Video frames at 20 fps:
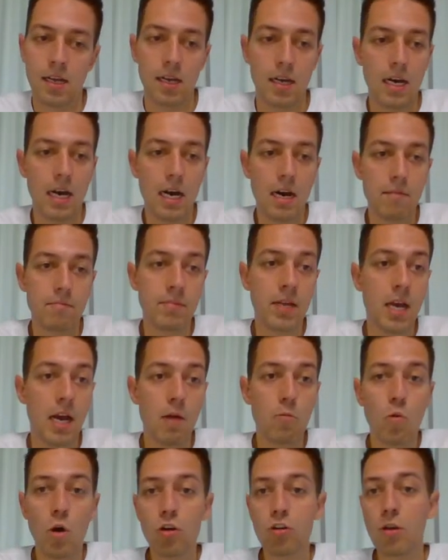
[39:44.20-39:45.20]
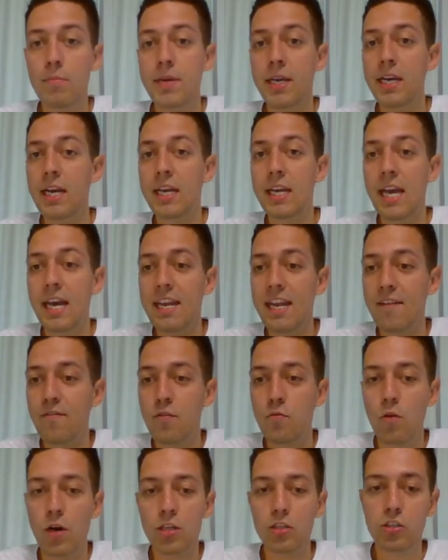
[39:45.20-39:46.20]
um, i'm welcoming again
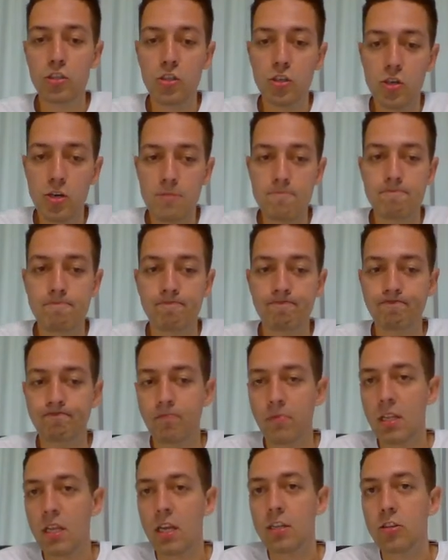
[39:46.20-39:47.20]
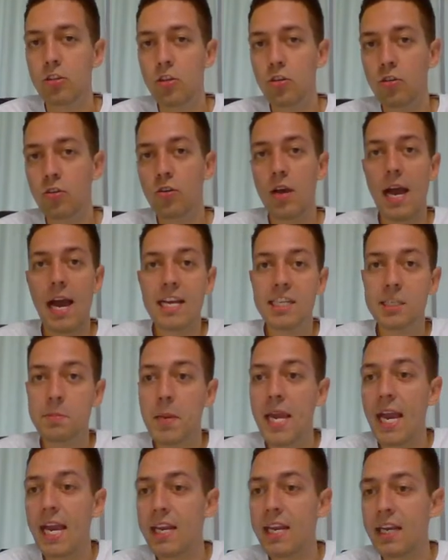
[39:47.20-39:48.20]
everyone to to ask
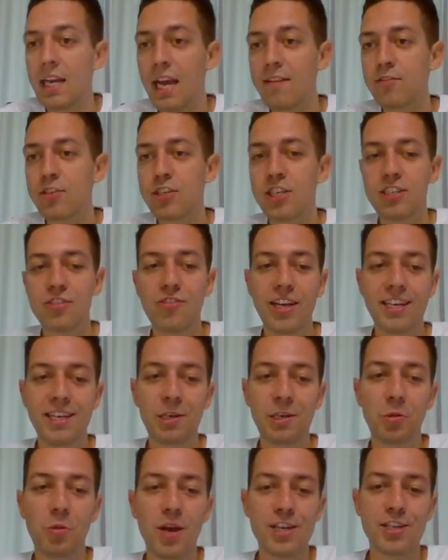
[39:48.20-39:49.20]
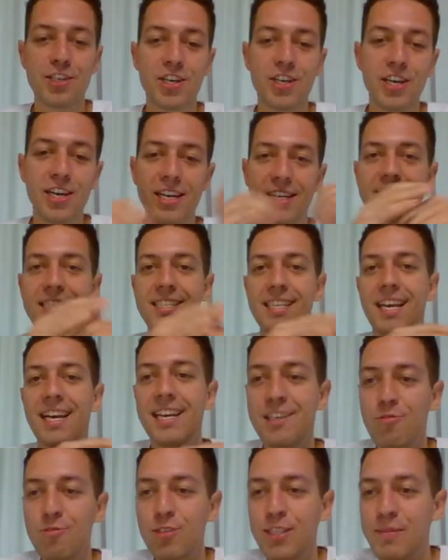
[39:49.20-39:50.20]
me any kind of chess related questions, uh,
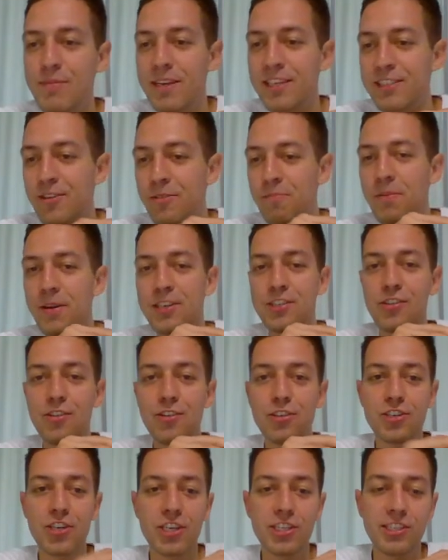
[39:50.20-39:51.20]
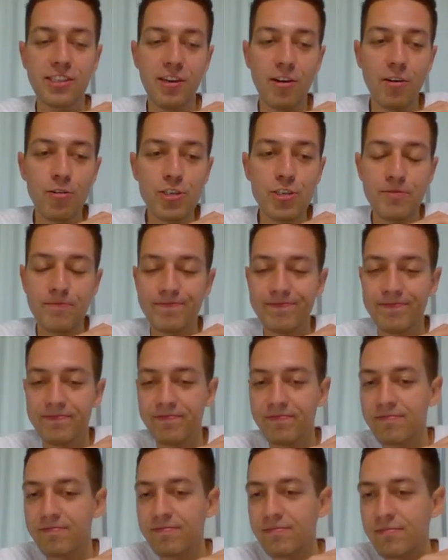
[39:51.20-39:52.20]
use me as your personal chess coach.
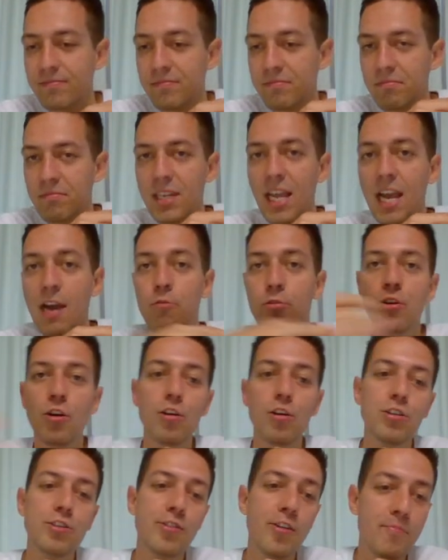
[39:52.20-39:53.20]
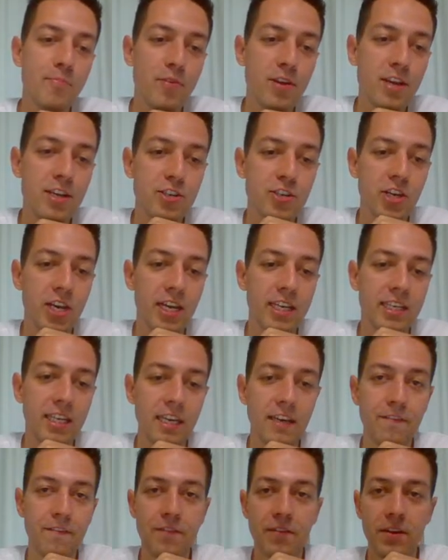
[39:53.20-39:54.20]
I would also appreciate
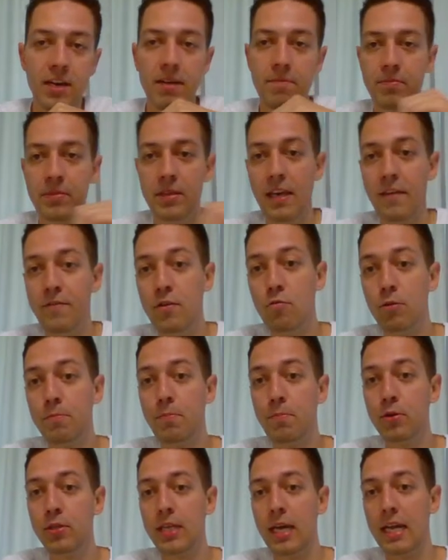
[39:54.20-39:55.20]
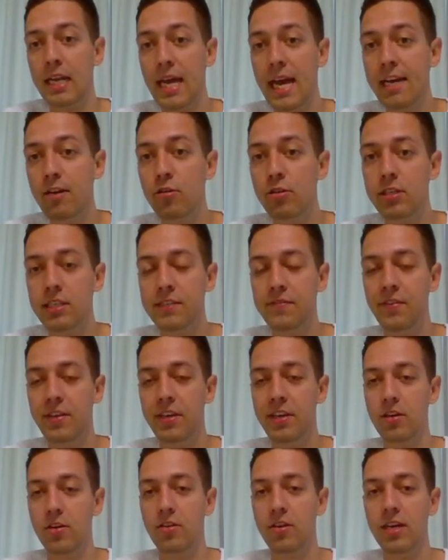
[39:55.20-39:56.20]
if uh, if you would put a like on this
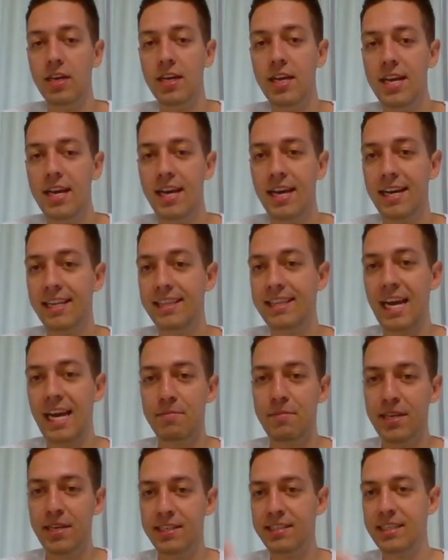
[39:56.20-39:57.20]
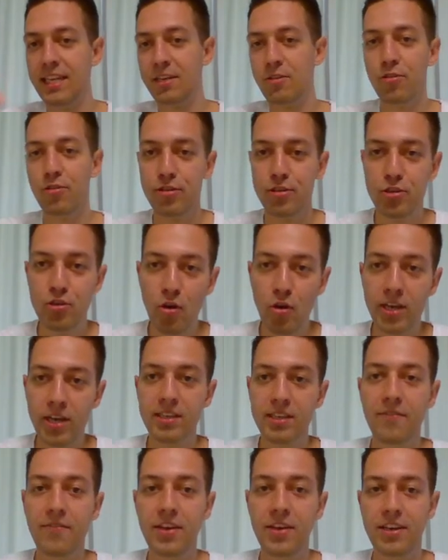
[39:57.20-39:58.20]
video. Uh, that means that you're enjoying
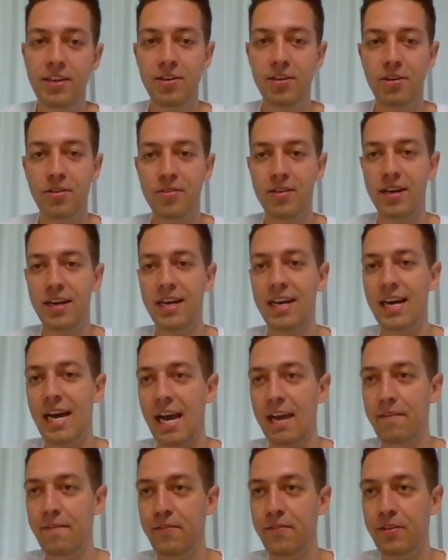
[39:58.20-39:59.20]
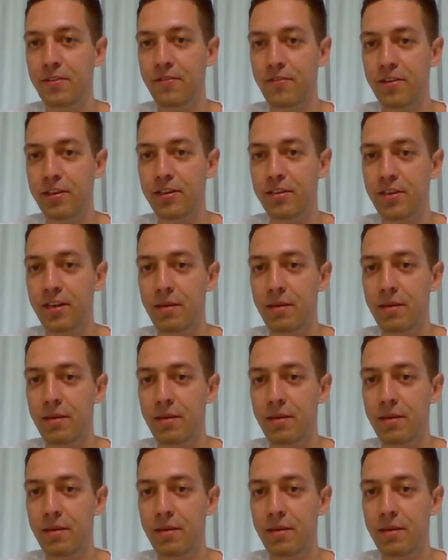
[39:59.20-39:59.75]
the video. Uh, I feel very good